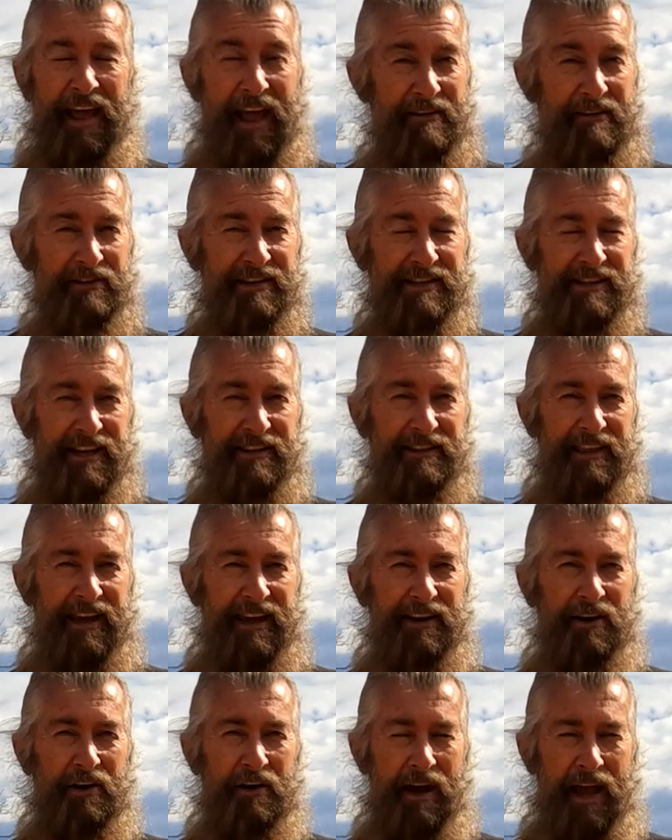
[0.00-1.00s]
Having said
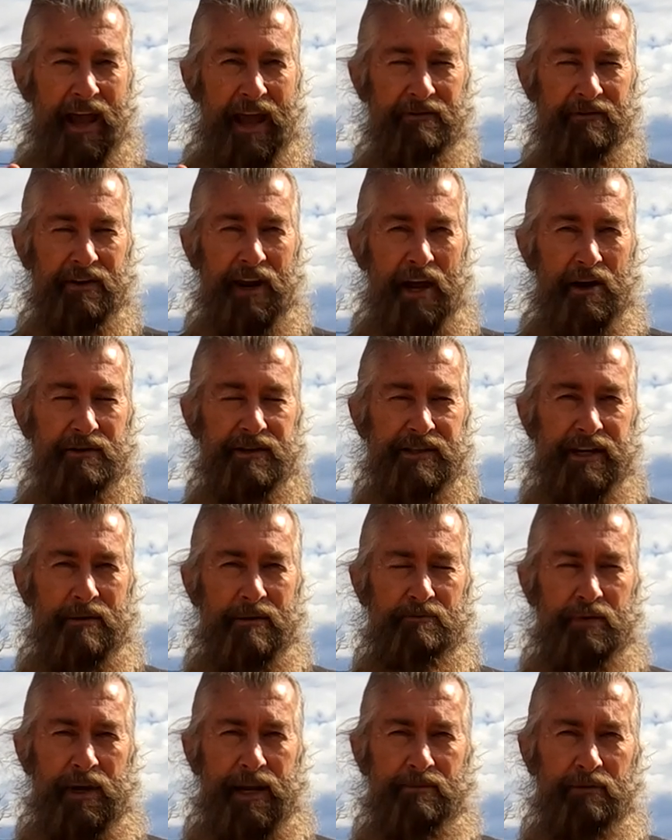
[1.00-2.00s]
that, I have known
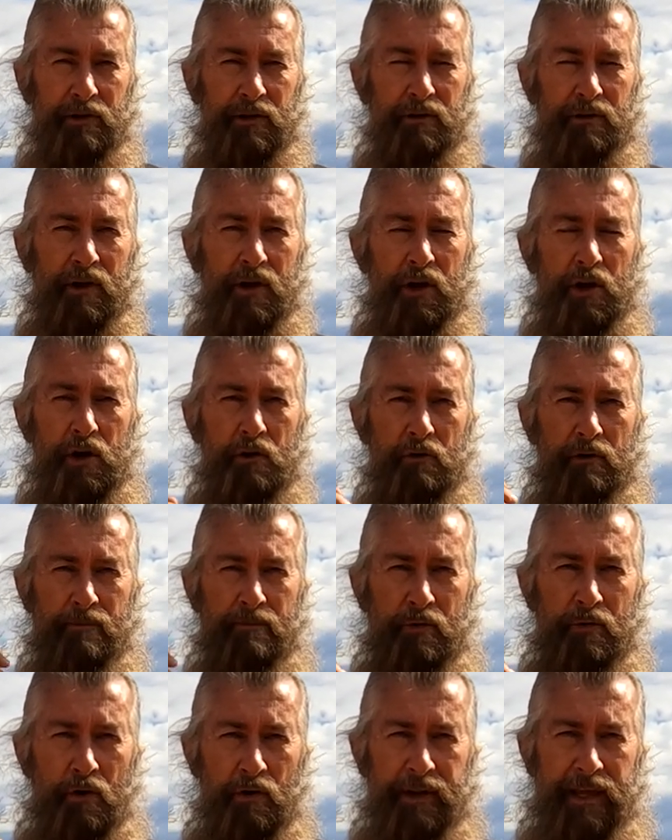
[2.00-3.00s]
some people who
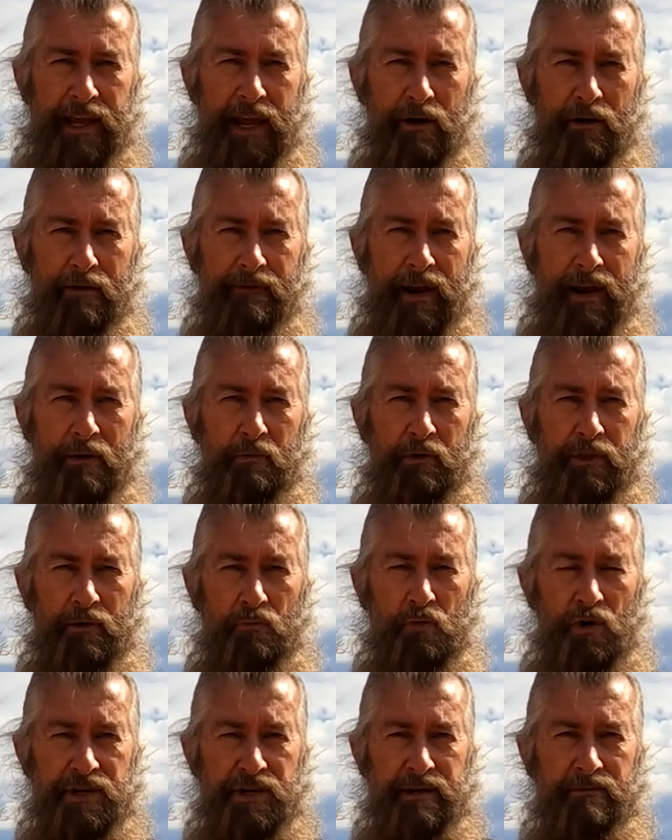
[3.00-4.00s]
have bought a caravan with
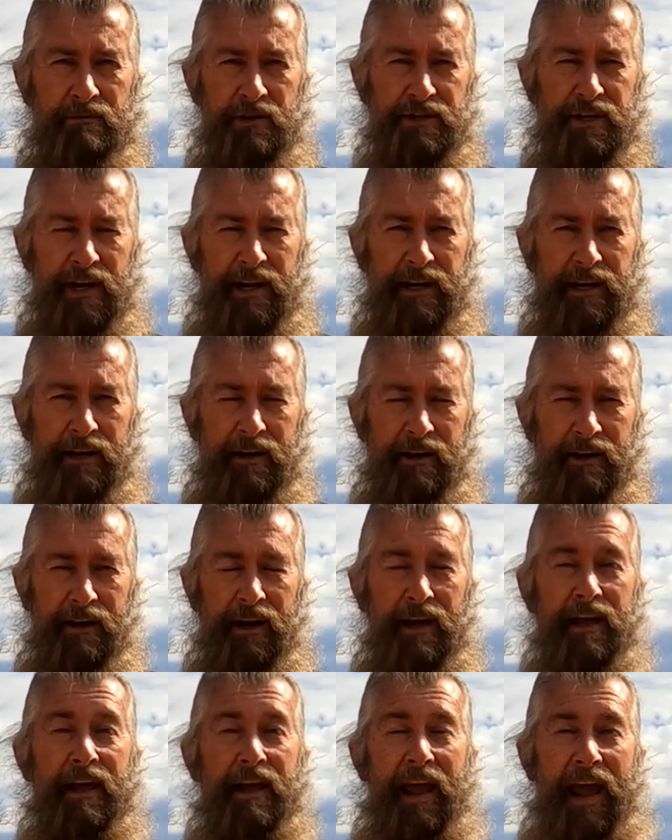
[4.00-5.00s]
a washing machine in it